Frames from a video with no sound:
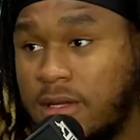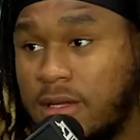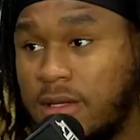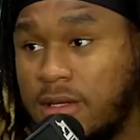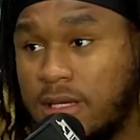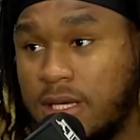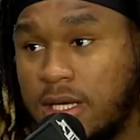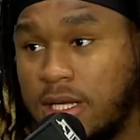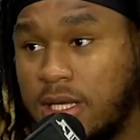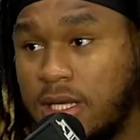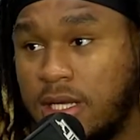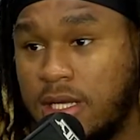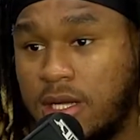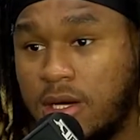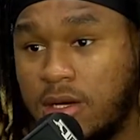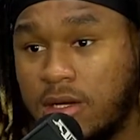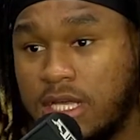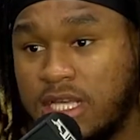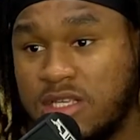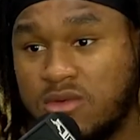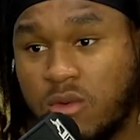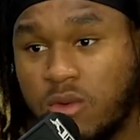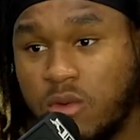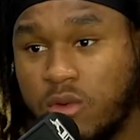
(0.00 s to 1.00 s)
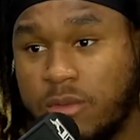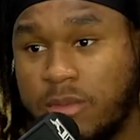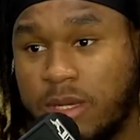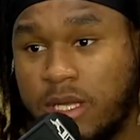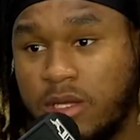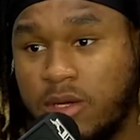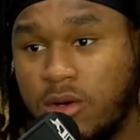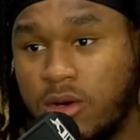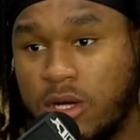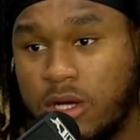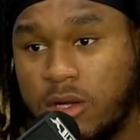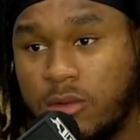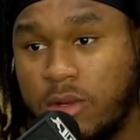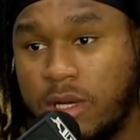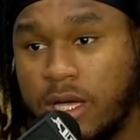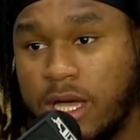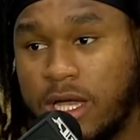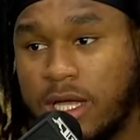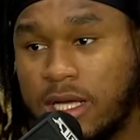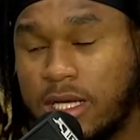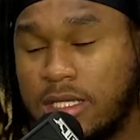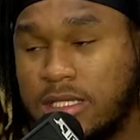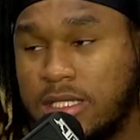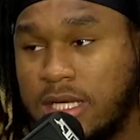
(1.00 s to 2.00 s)
And, you know, that's what we've been doing, and we got to
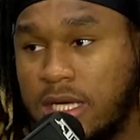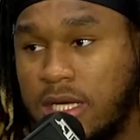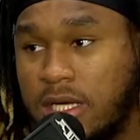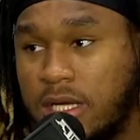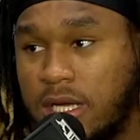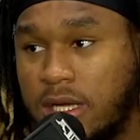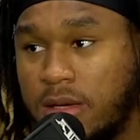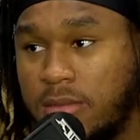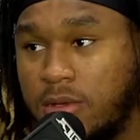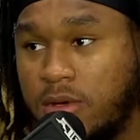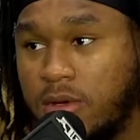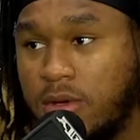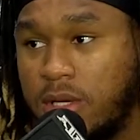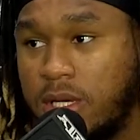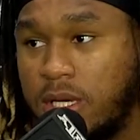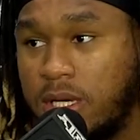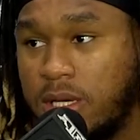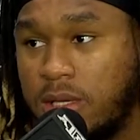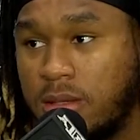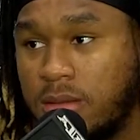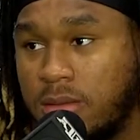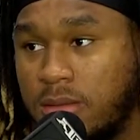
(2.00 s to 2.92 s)
continue to keep doing that.